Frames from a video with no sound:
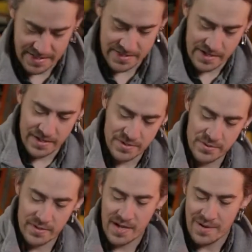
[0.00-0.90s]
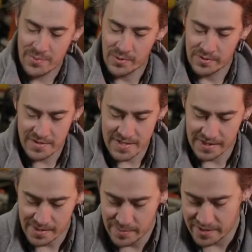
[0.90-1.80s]
It's got dual cup holders, a
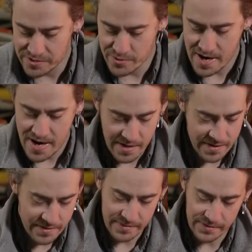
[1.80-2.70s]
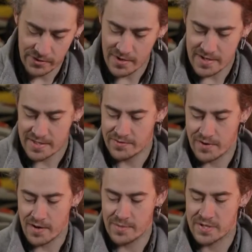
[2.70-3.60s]
little bit of track, lots of
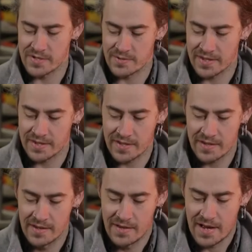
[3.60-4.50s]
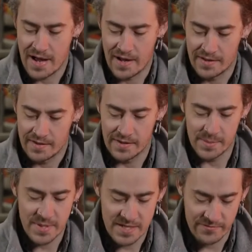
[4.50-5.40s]
options with it. A
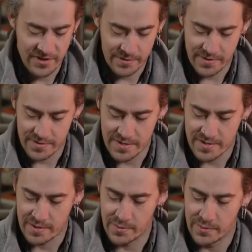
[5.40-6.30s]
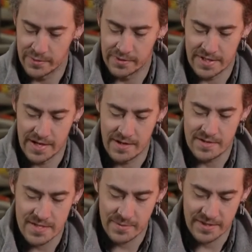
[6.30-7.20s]
little piece of Velcro so you can hold
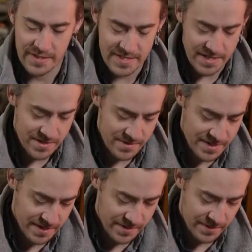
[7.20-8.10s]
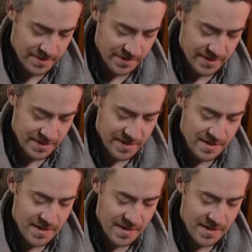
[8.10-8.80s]
some of the accessories that go along with it.